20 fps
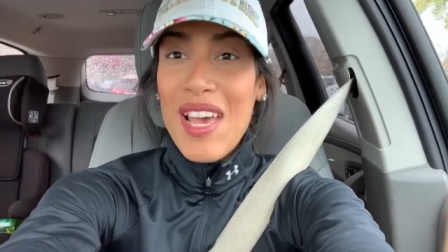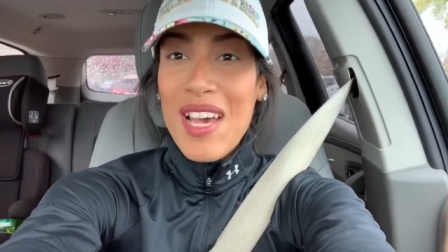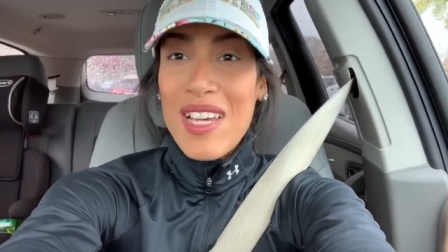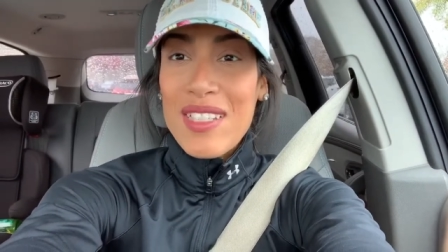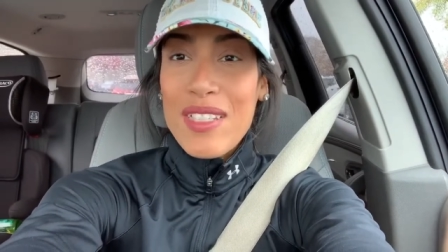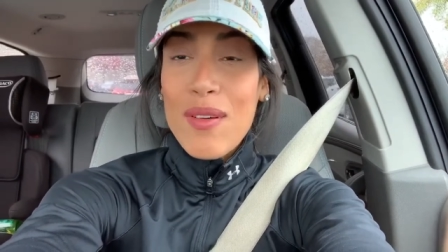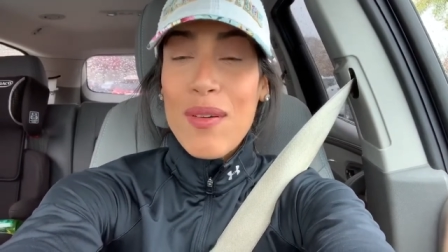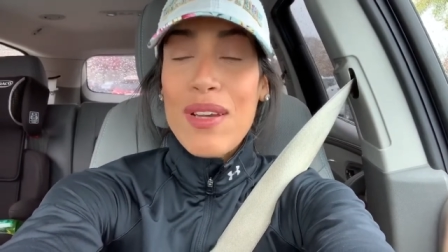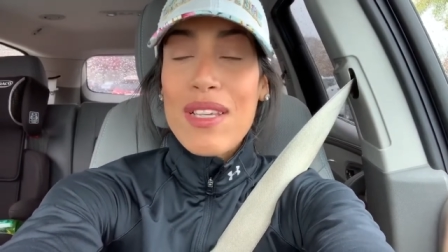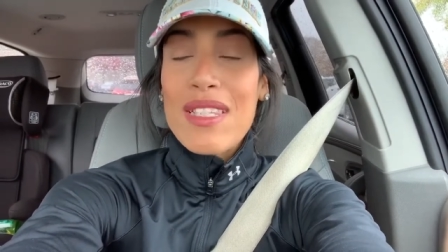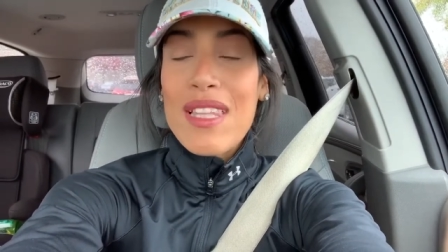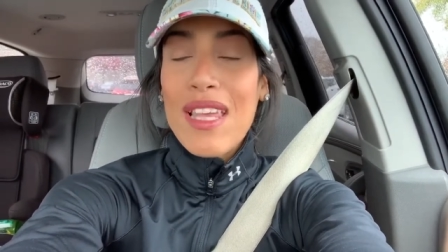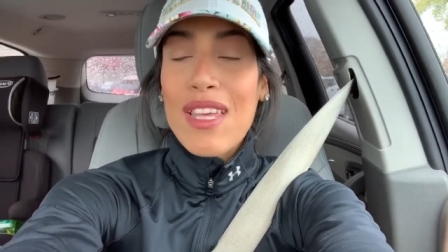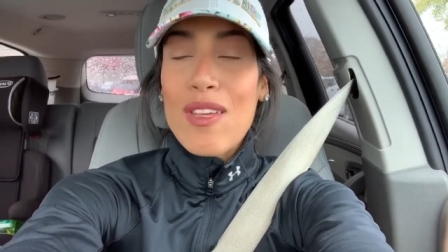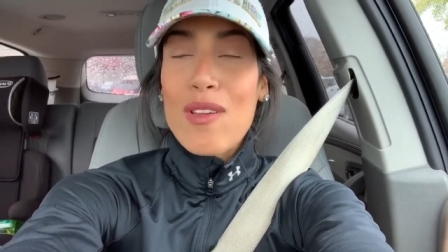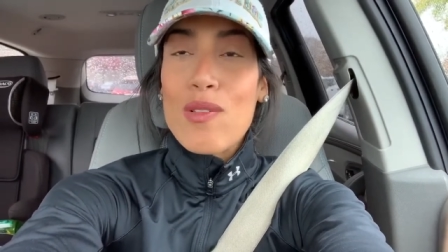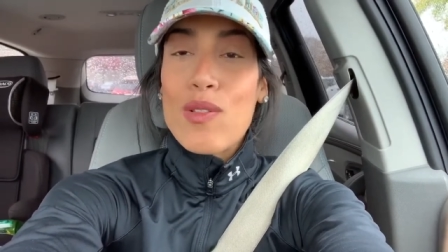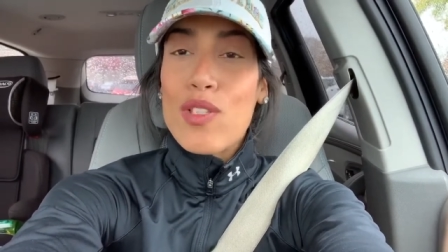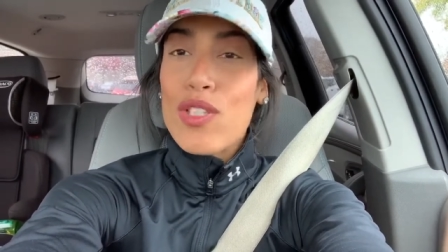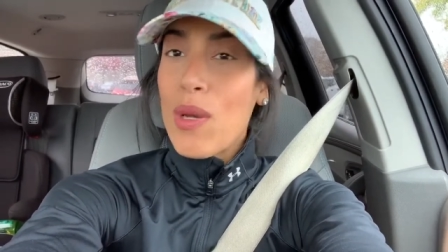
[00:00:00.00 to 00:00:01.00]
As always, thank
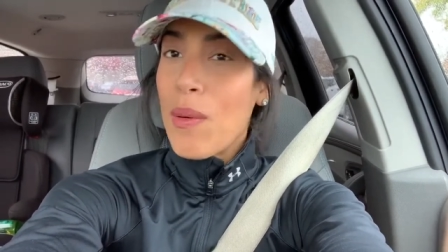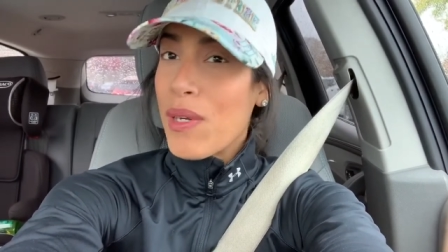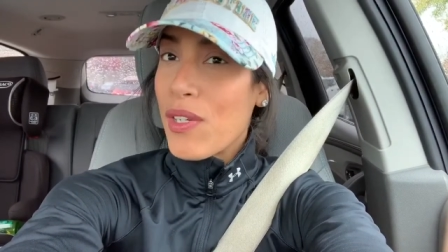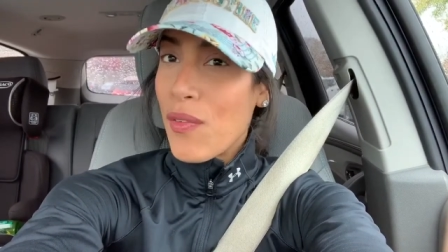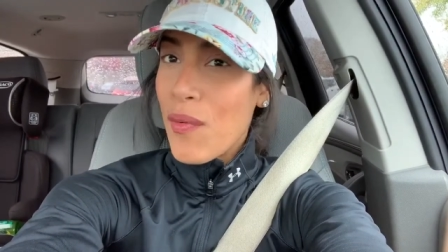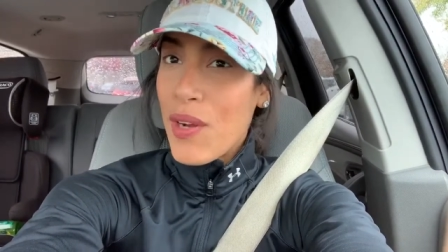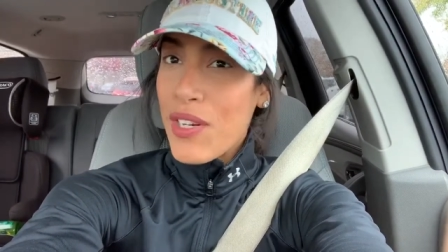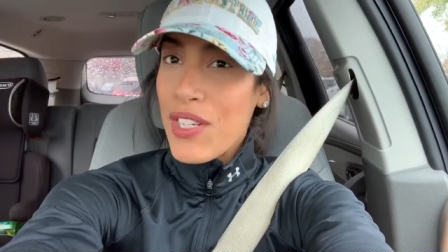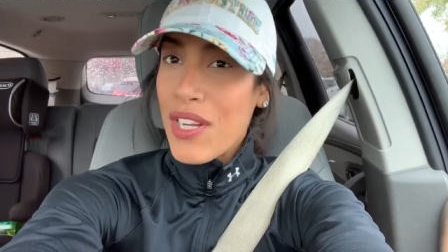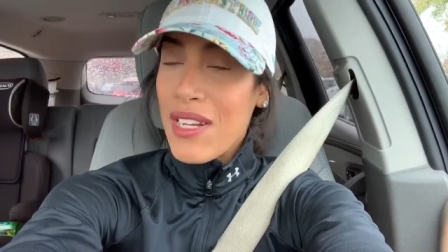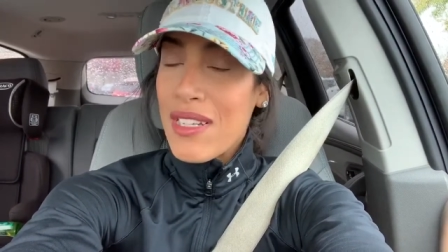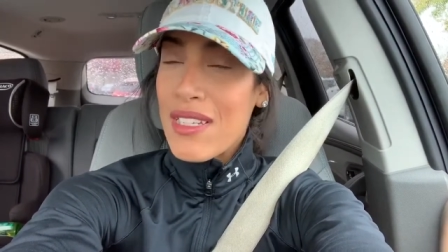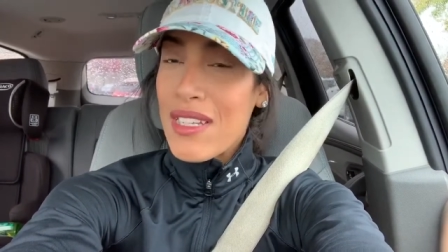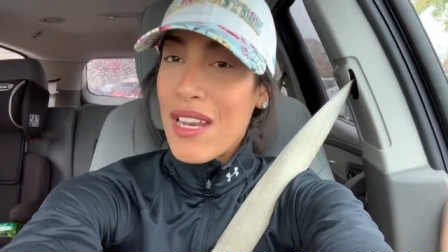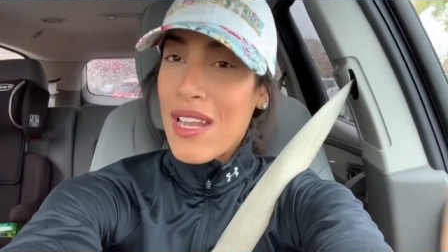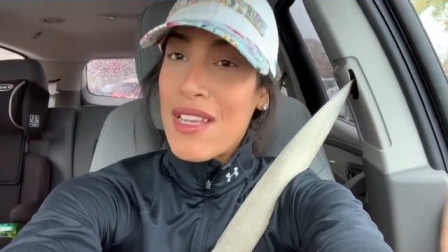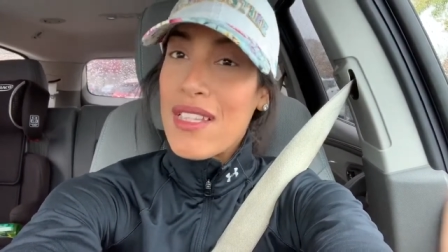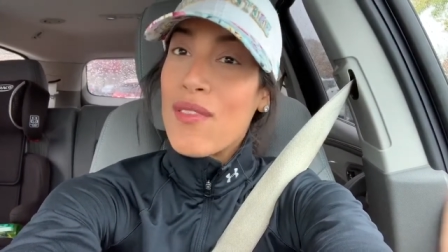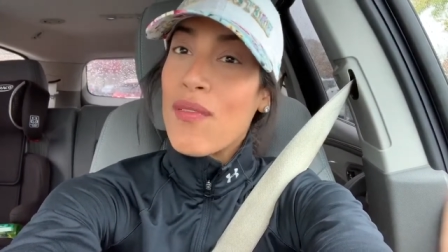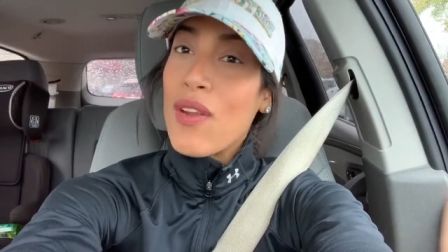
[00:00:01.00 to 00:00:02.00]
you so much for watching
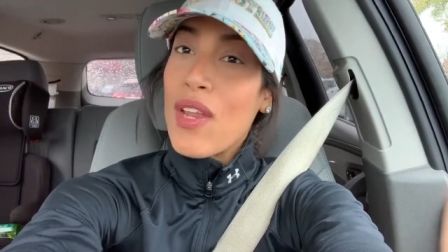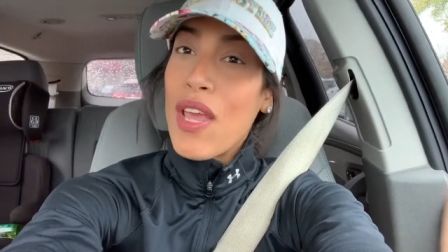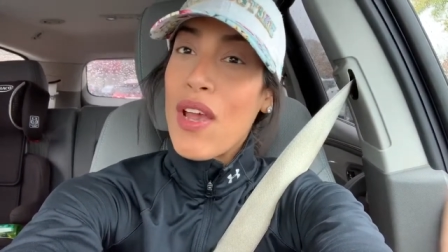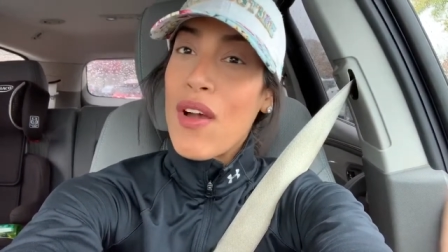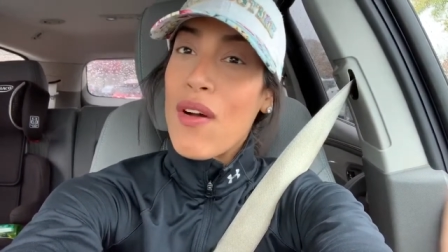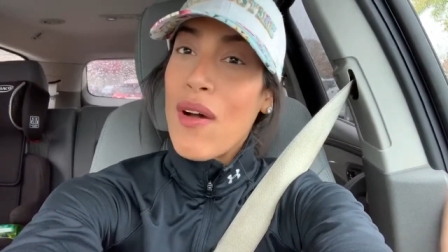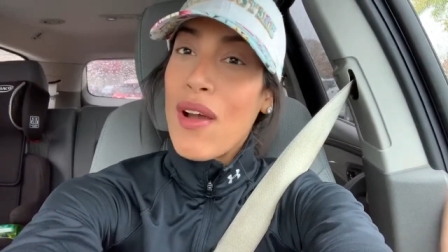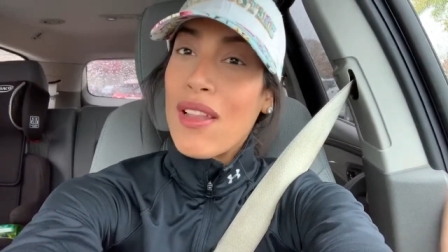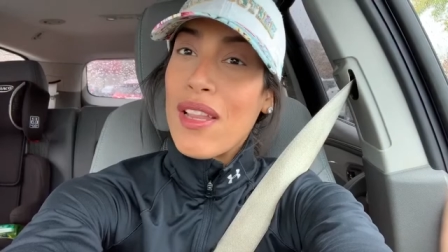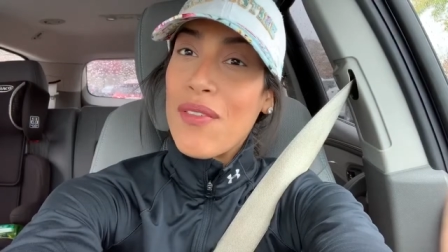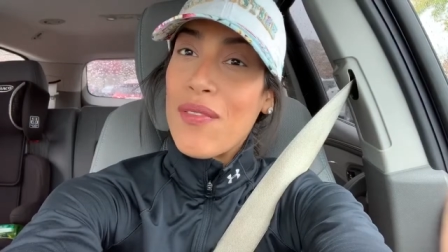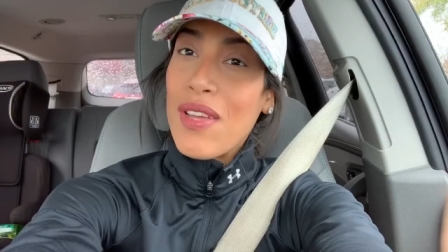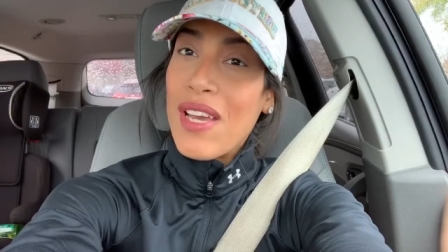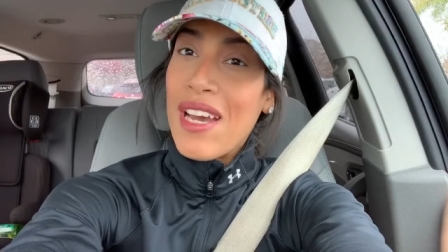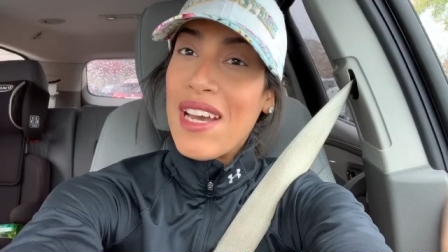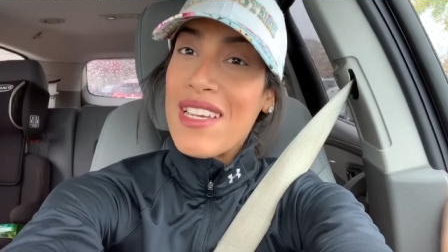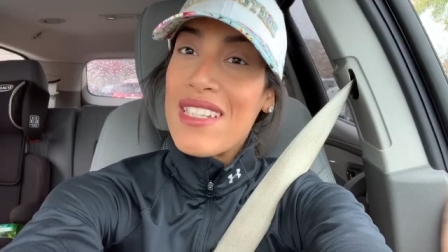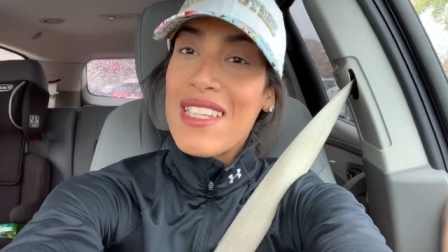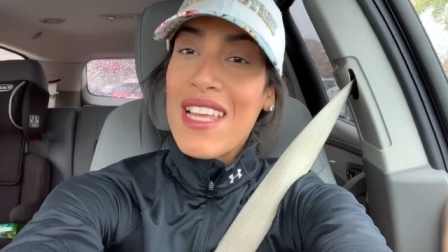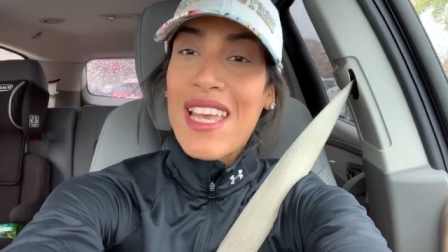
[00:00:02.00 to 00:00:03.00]
today's video. I love you
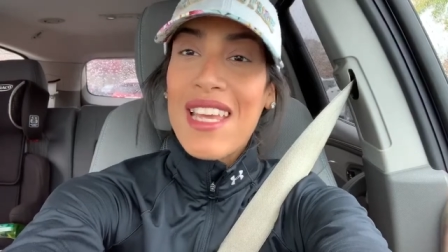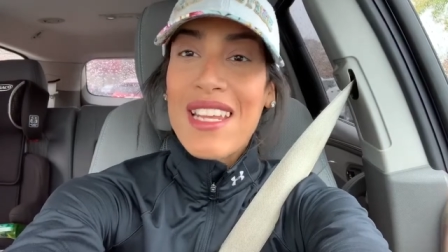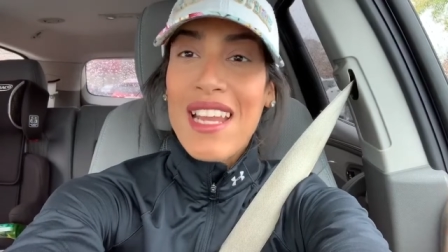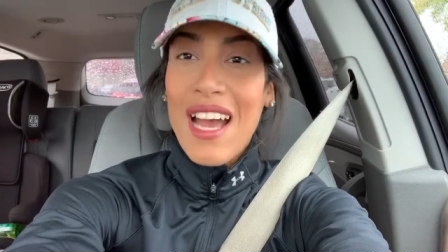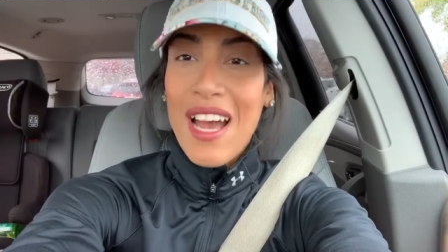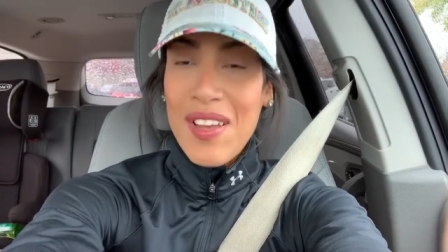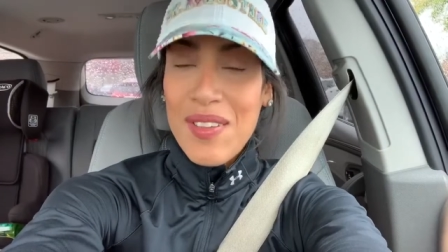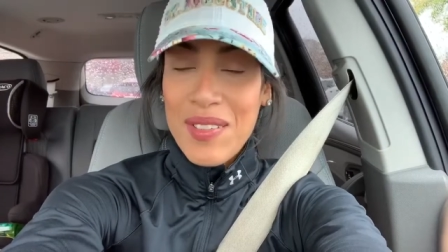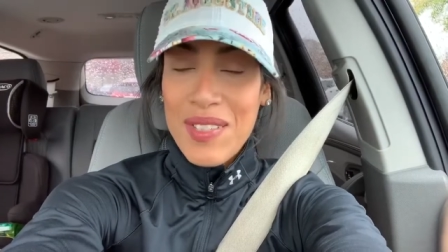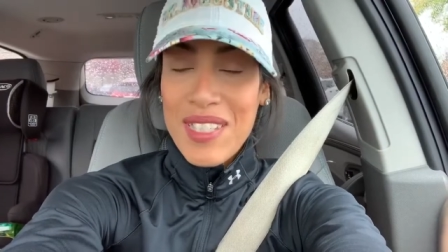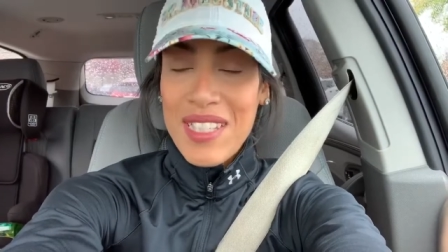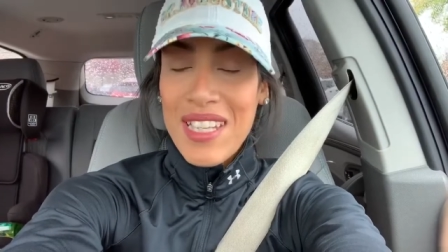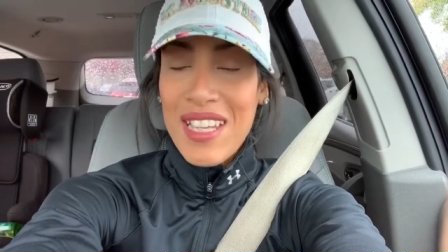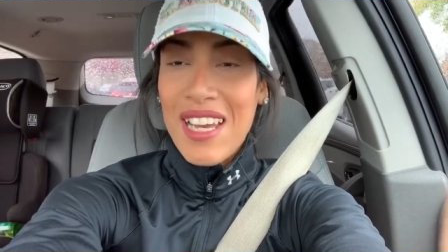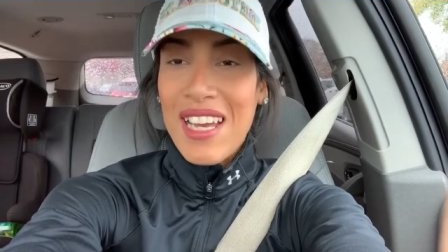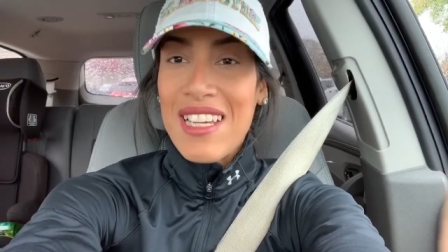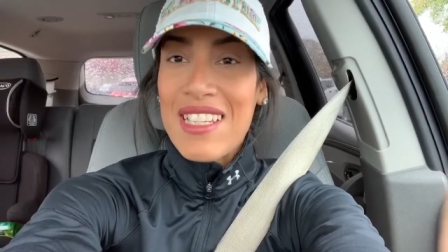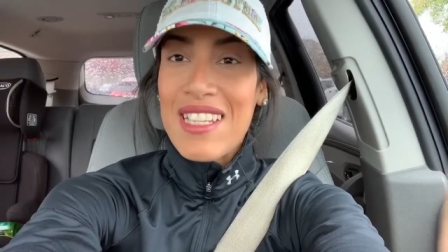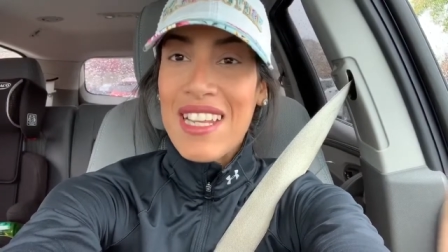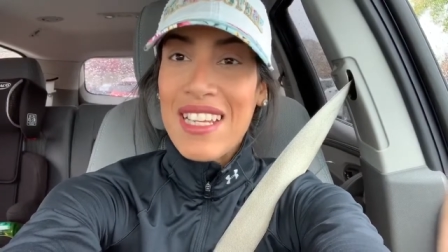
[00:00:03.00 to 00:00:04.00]
guys, and I will see you
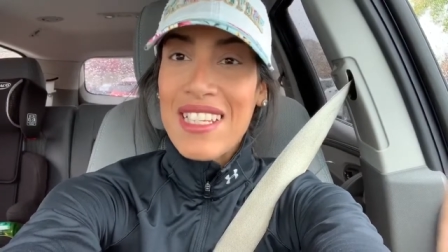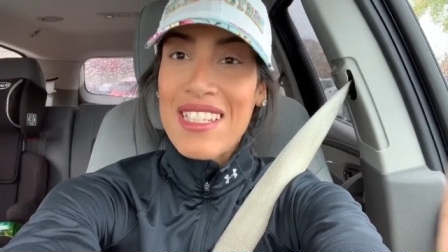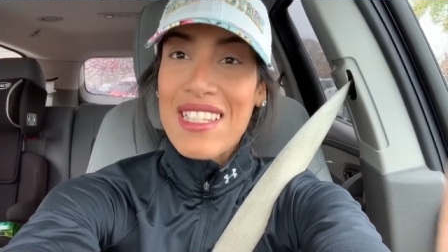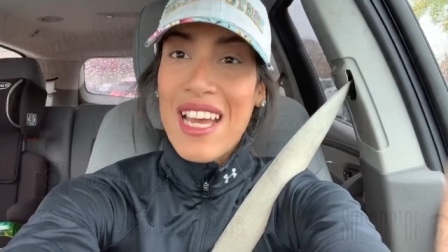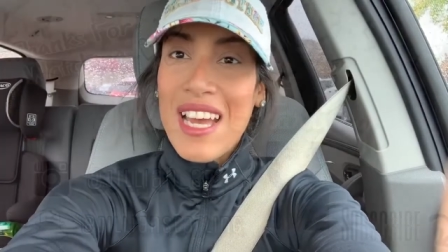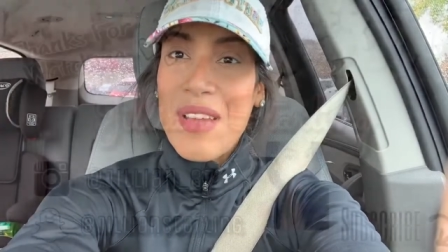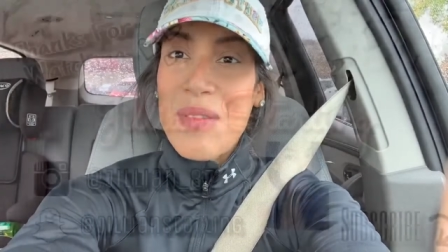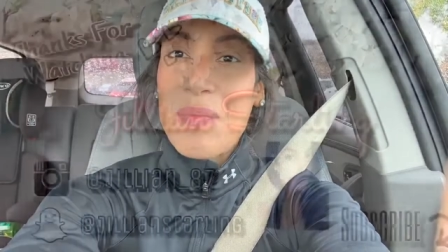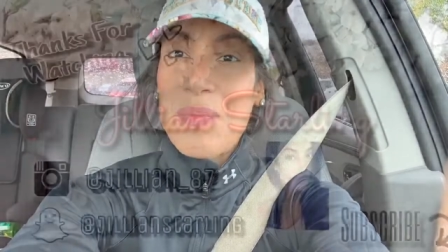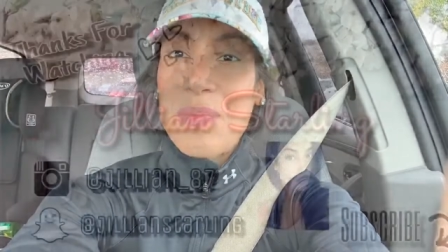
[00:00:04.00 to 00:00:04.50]
guys next time.